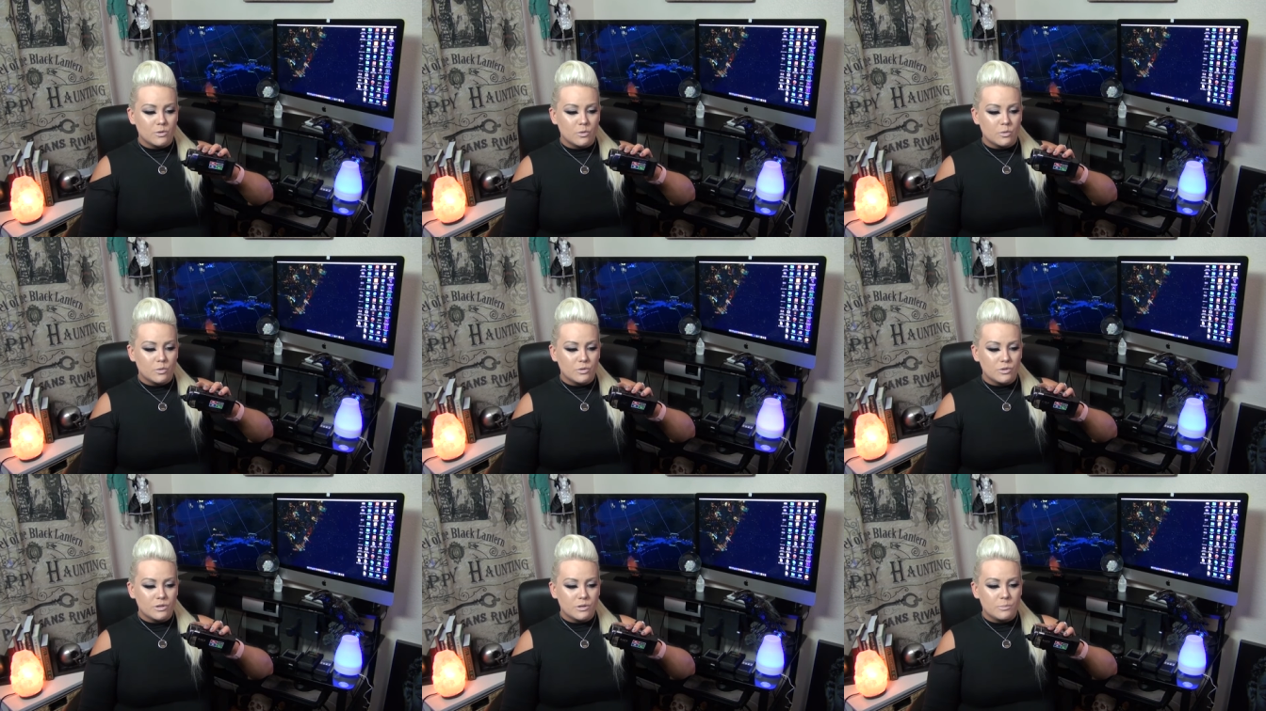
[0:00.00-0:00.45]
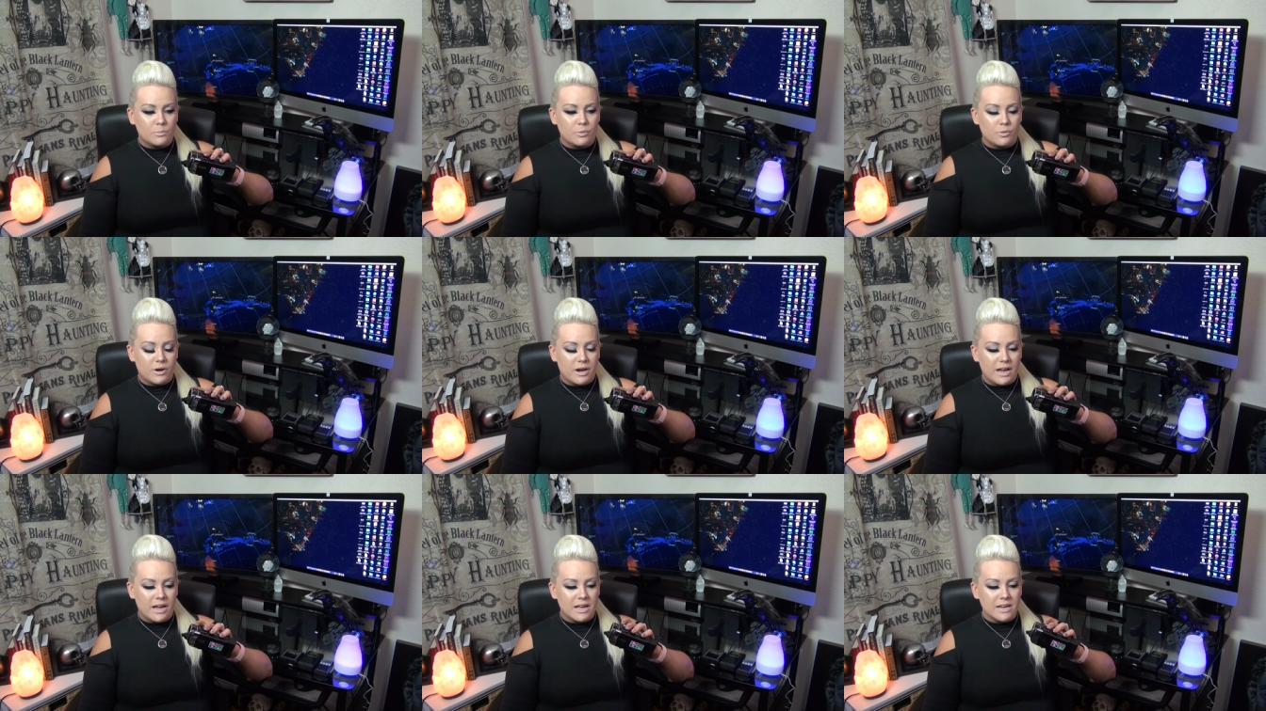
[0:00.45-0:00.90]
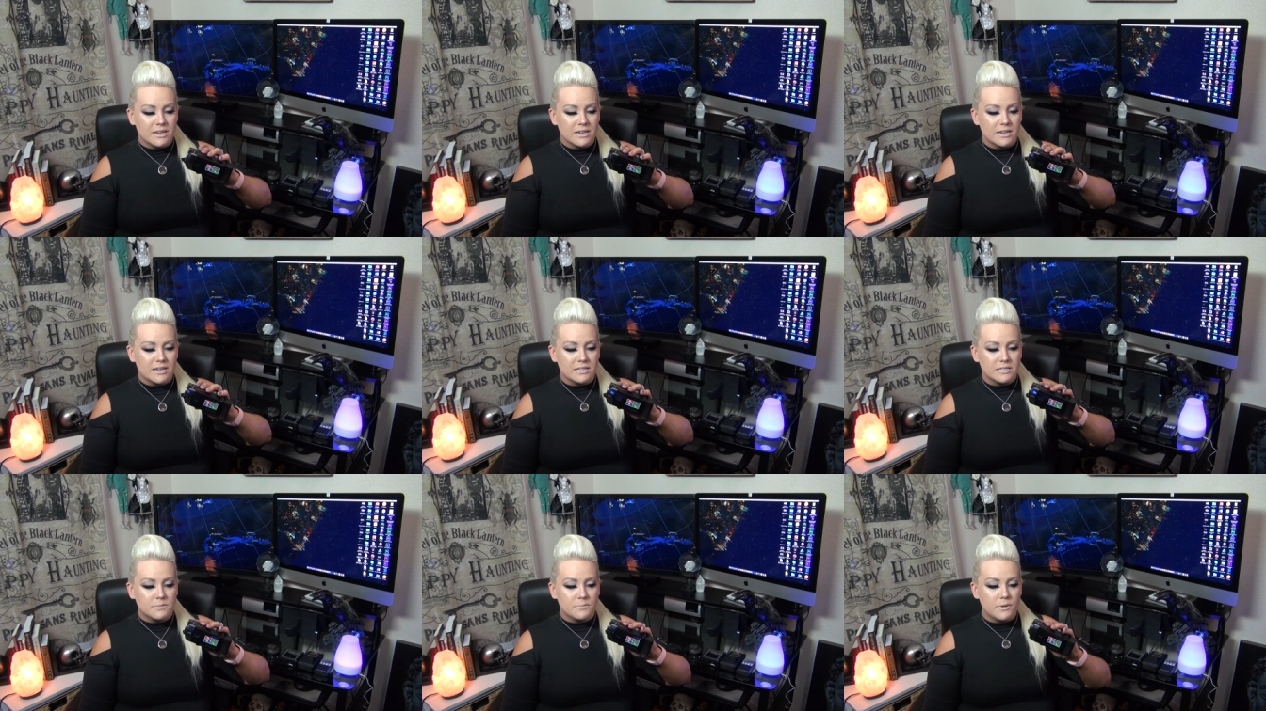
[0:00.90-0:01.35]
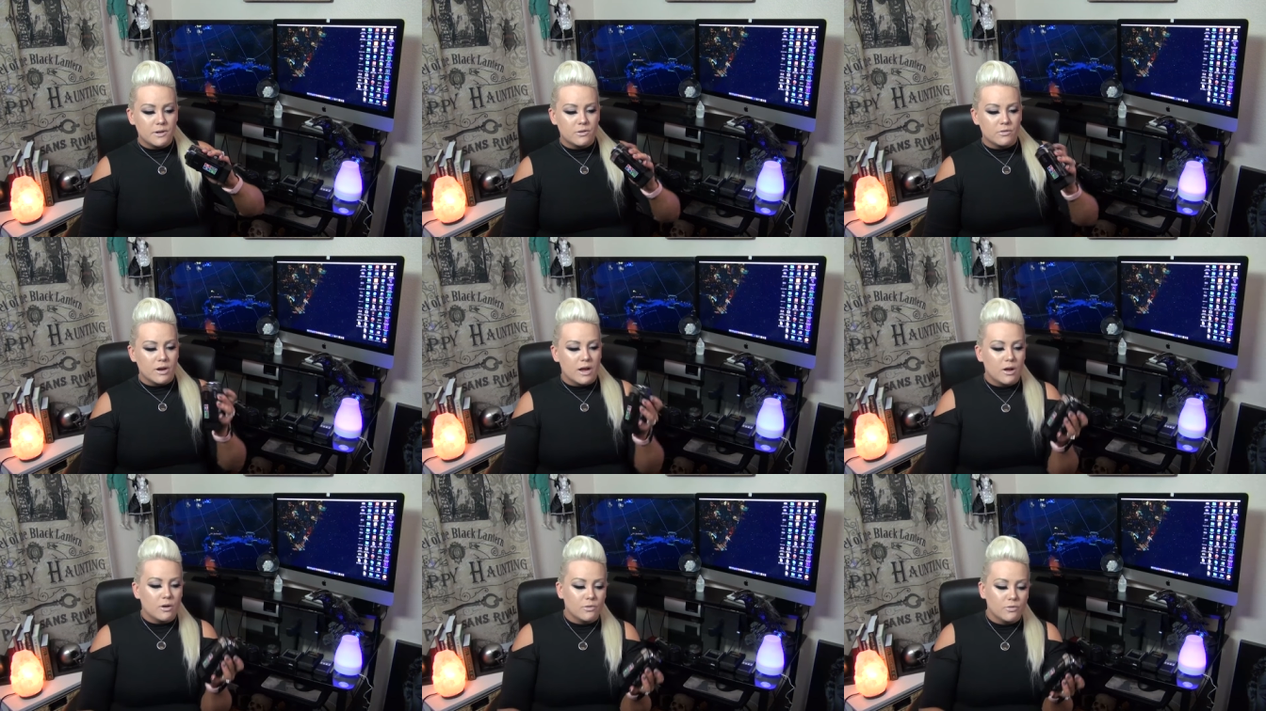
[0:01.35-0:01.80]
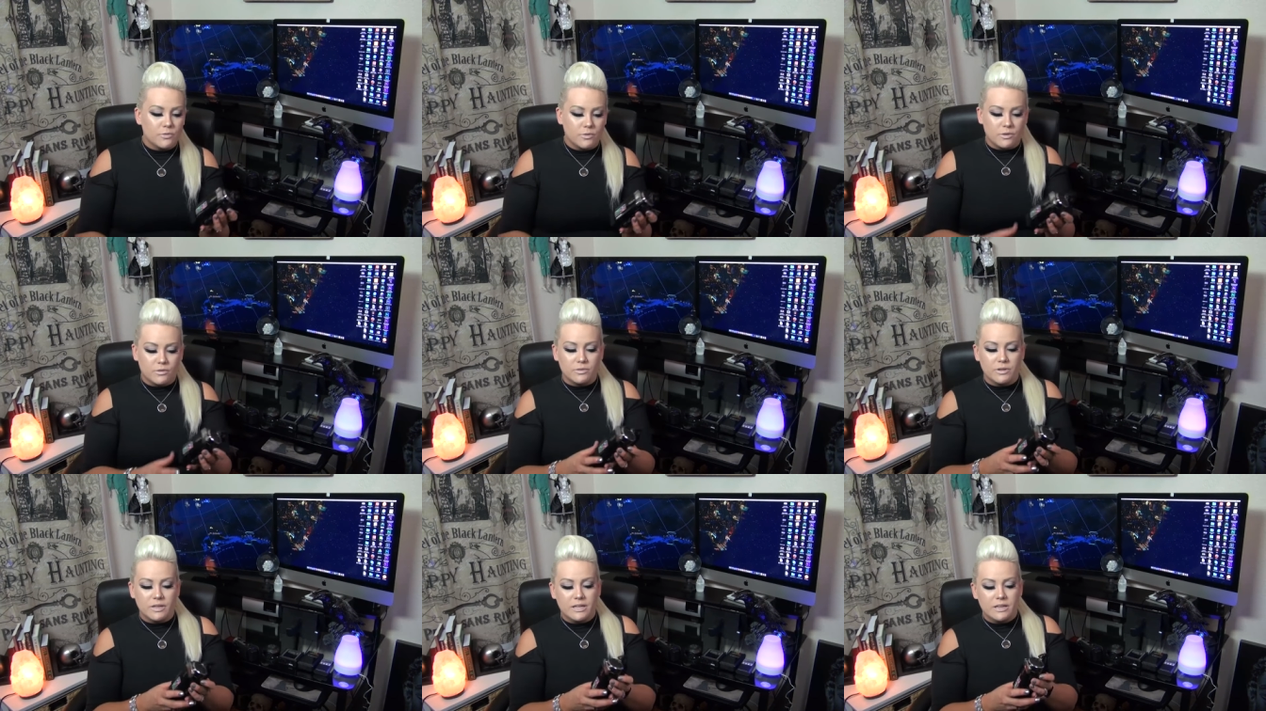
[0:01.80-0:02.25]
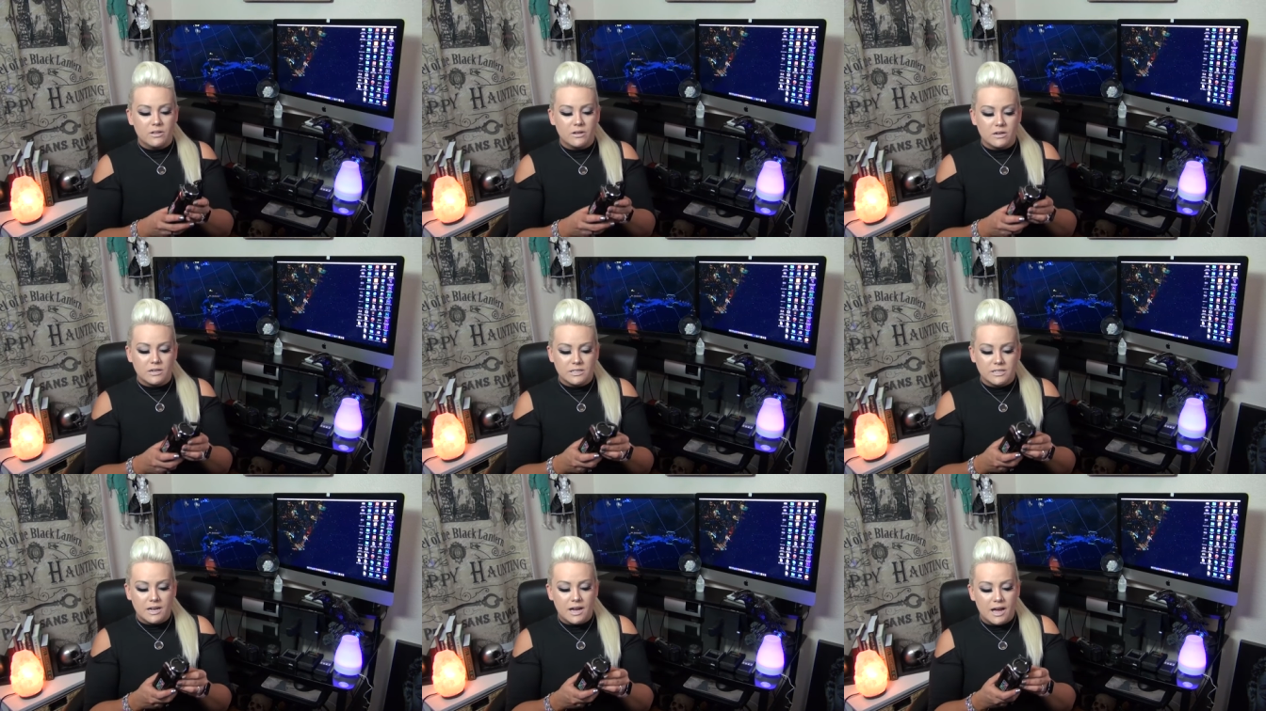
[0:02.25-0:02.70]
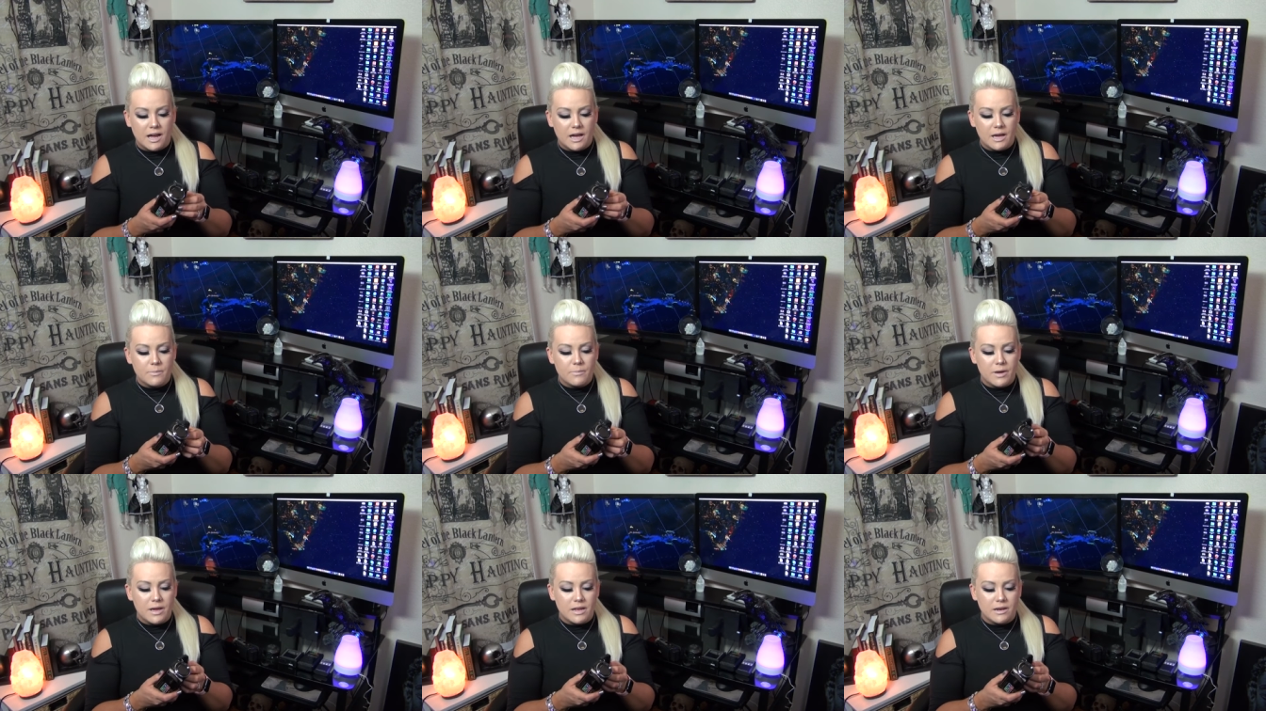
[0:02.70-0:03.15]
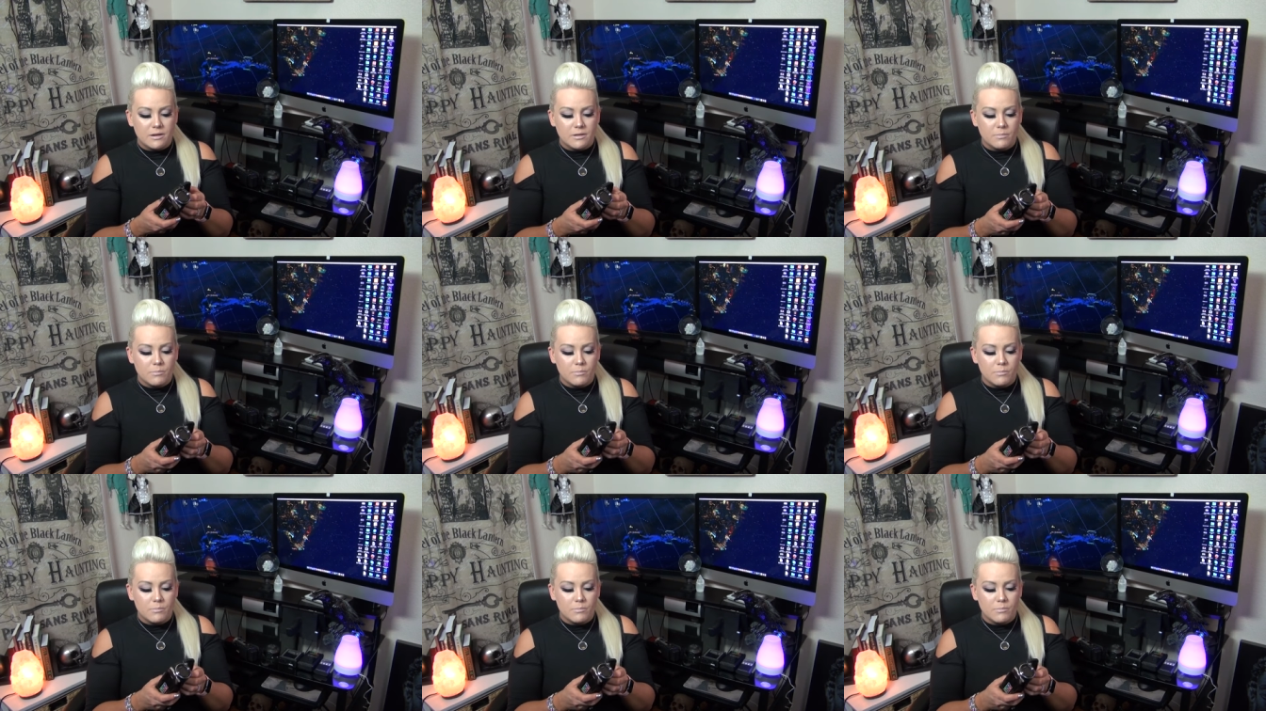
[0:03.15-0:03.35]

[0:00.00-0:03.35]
older brand and it's been around for a really long time and